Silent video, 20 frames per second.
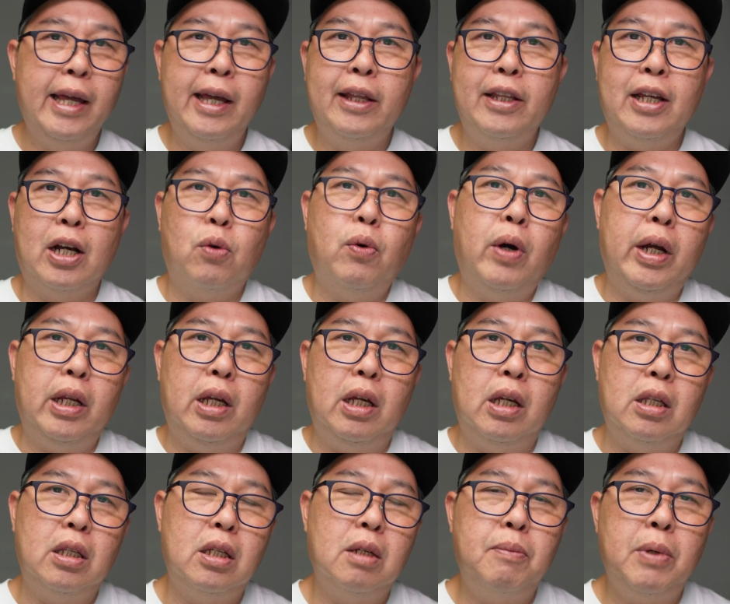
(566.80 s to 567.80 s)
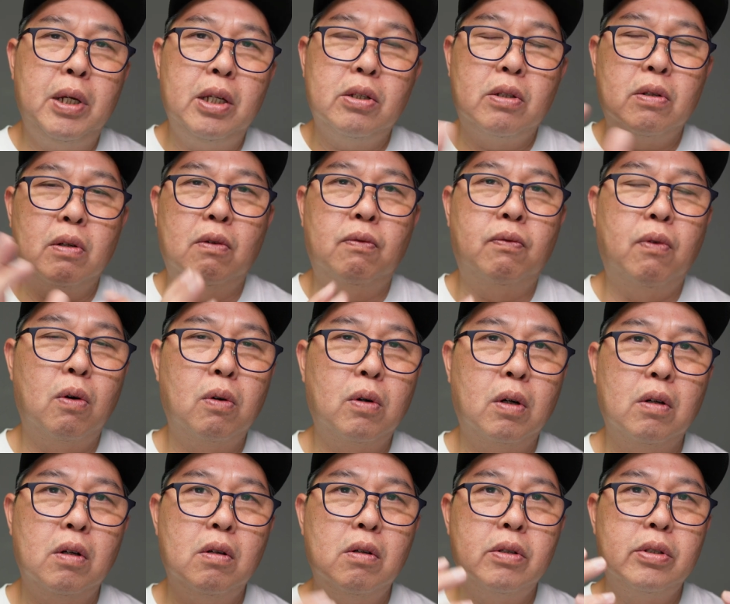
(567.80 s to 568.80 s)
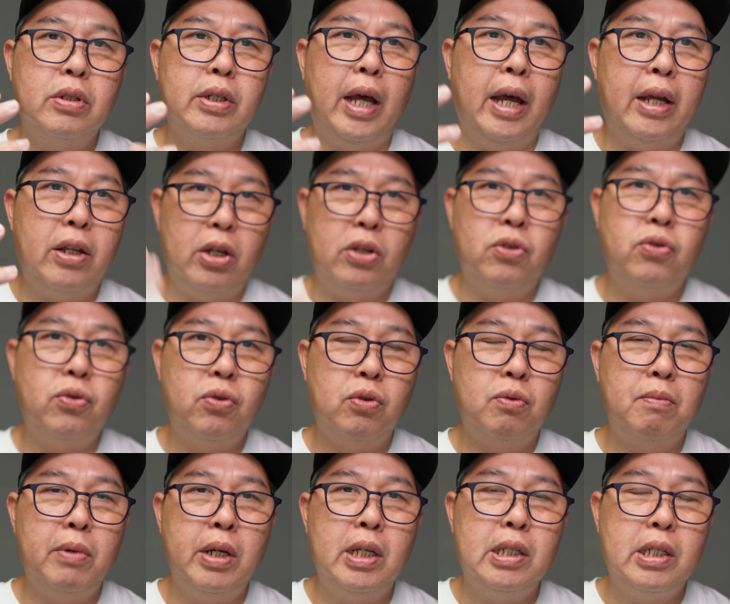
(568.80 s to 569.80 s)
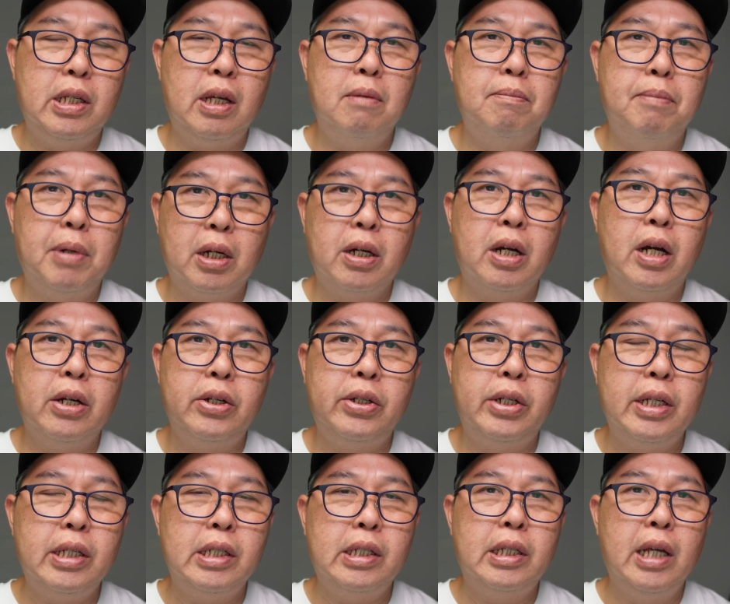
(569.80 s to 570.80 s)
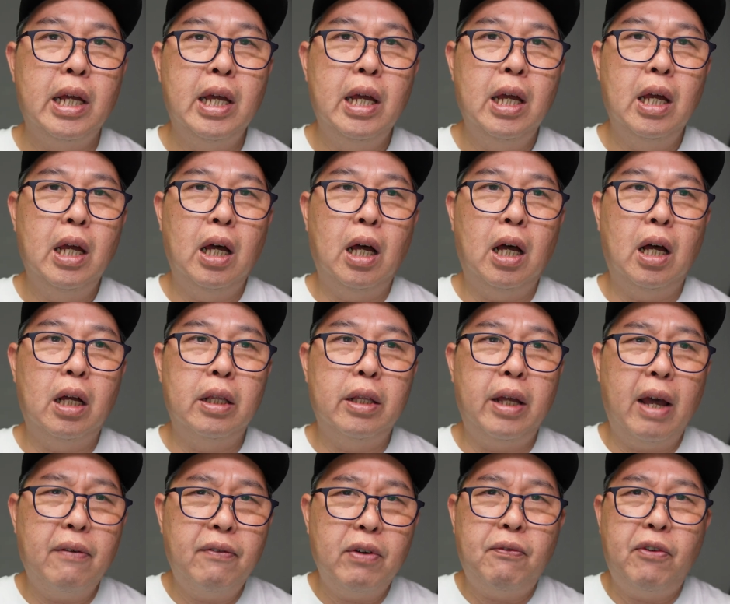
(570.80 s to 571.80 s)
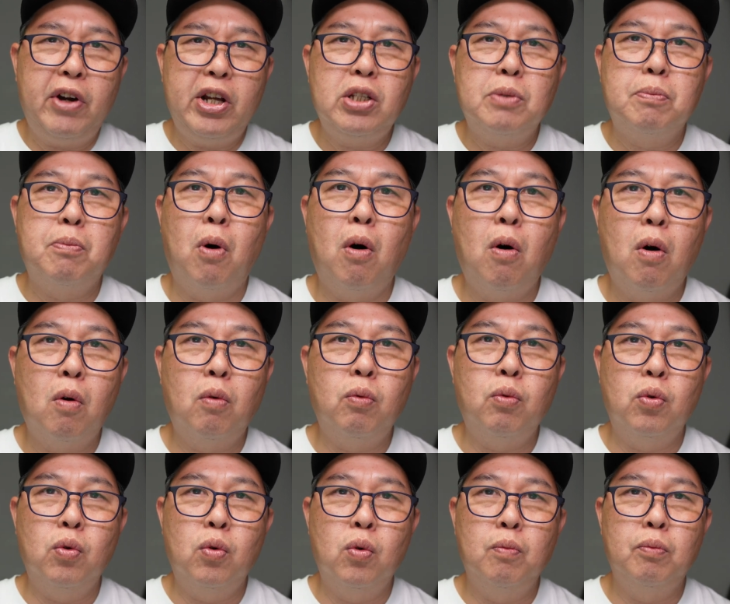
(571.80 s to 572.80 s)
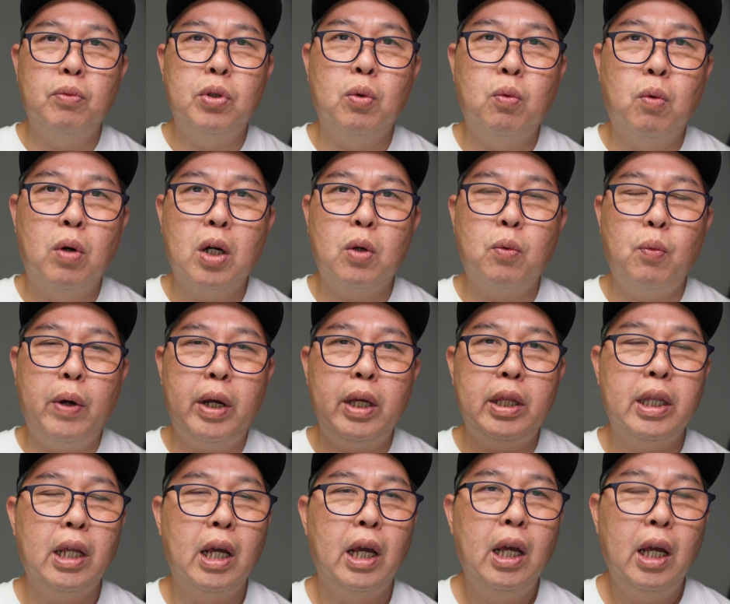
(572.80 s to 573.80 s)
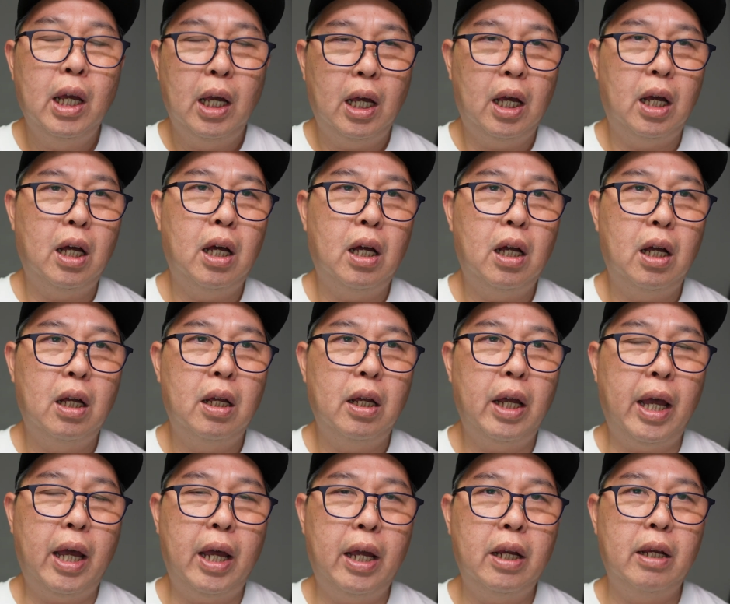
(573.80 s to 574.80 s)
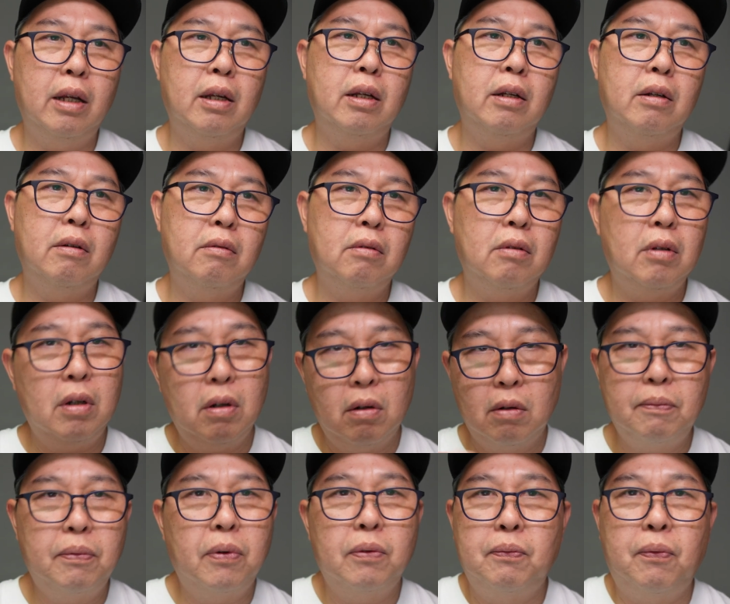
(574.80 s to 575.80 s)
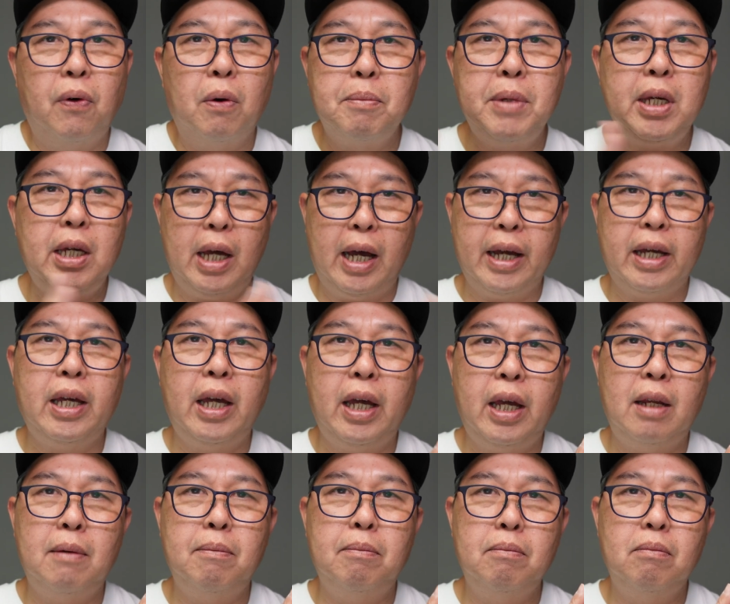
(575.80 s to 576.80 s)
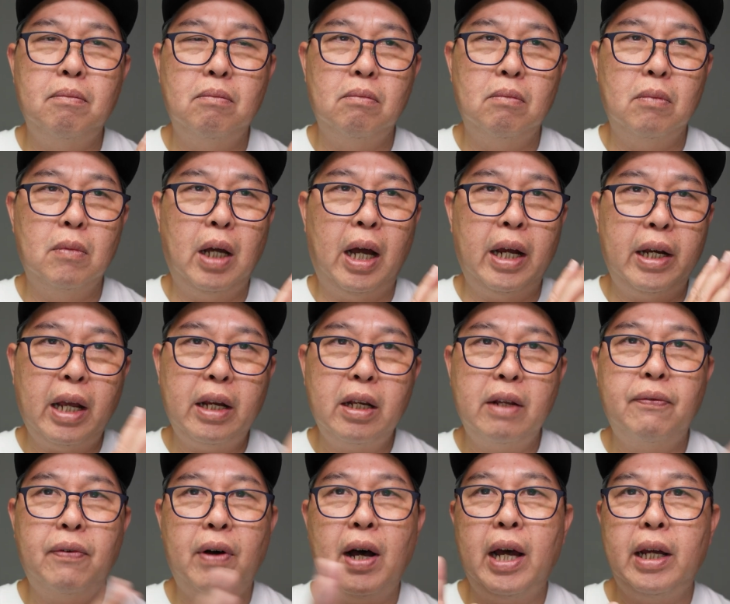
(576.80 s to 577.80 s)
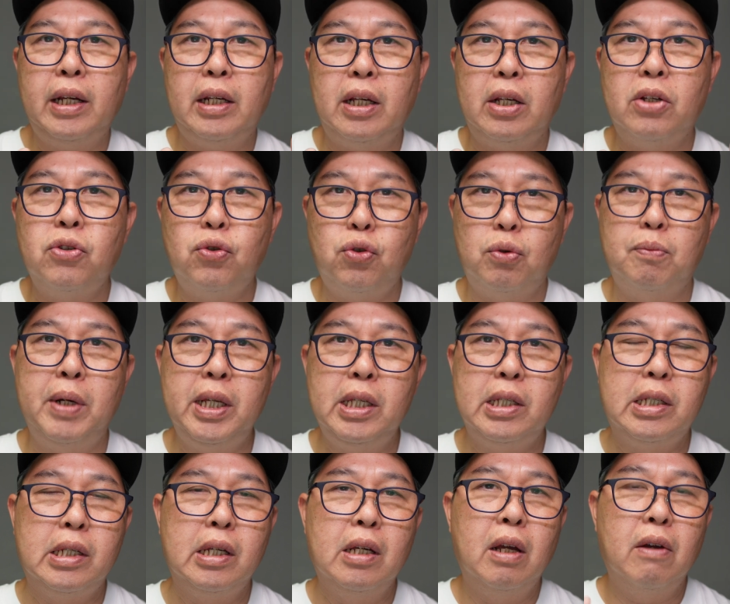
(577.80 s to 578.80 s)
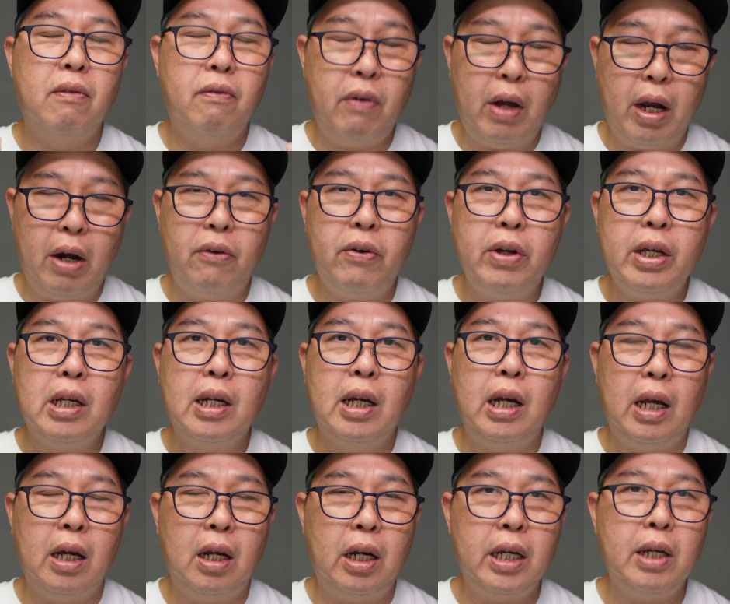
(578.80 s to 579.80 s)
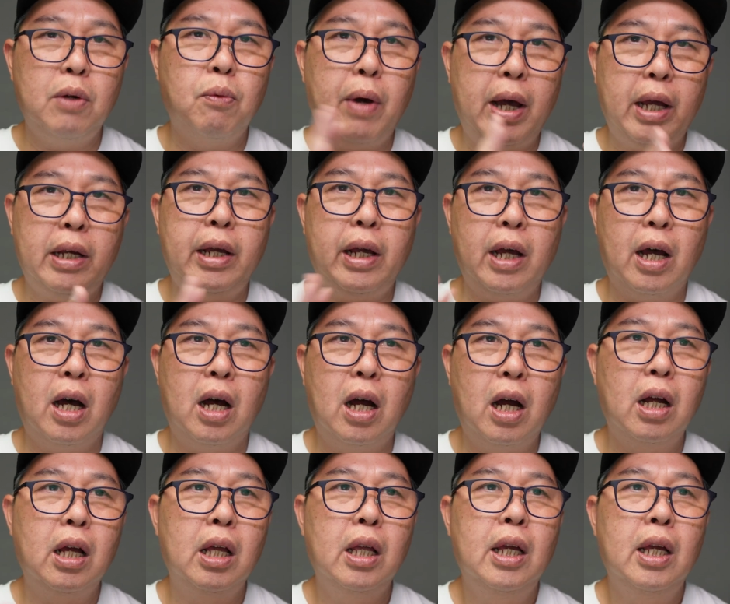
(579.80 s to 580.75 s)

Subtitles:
they're quite intimate. So vocals and instruments and percussions, they have a very small room to work with, and for me, I can identify the instruments very clearly where they are.